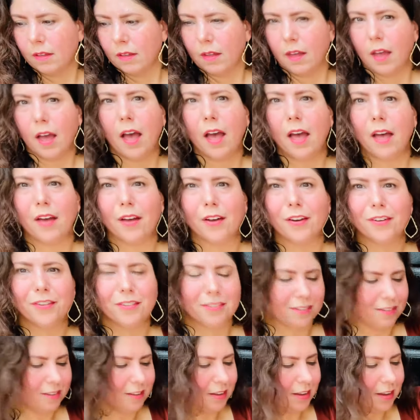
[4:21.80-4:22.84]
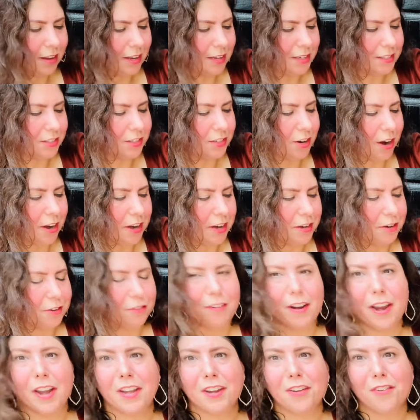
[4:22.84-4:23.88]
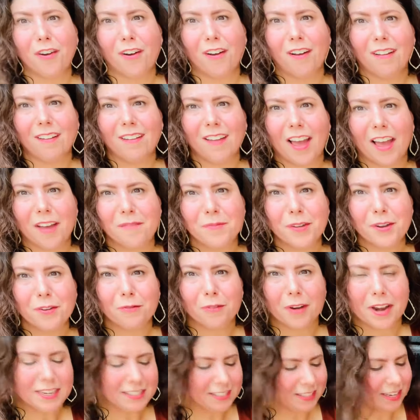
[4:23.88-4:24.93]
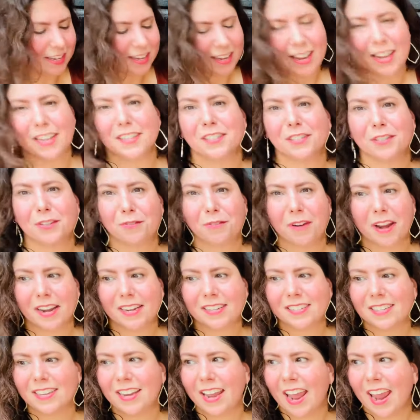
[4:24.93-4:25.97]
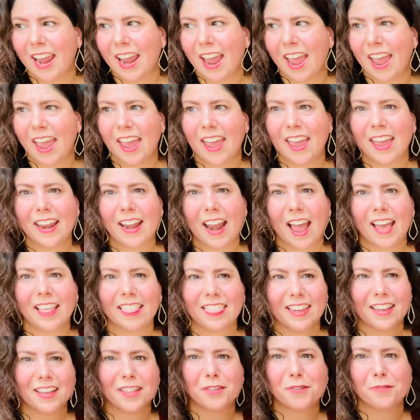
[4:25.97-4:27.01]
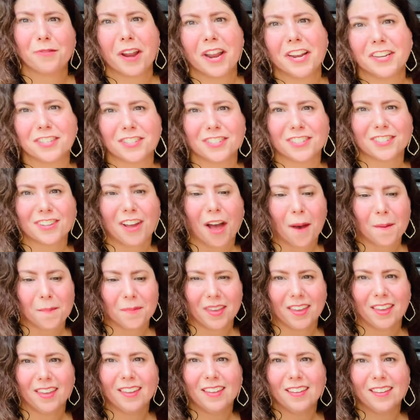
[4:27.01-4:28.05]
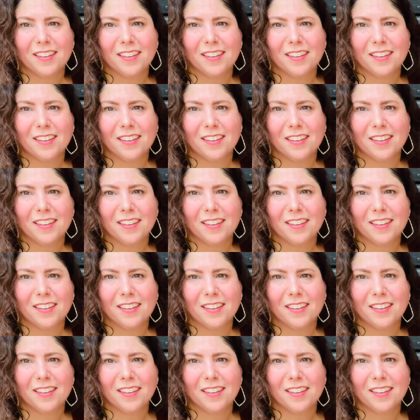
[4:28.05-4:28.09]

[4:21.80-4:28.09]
Uh-oh, it's starting to rain, you all. I've been racing against the rain today and I think the rain just got me.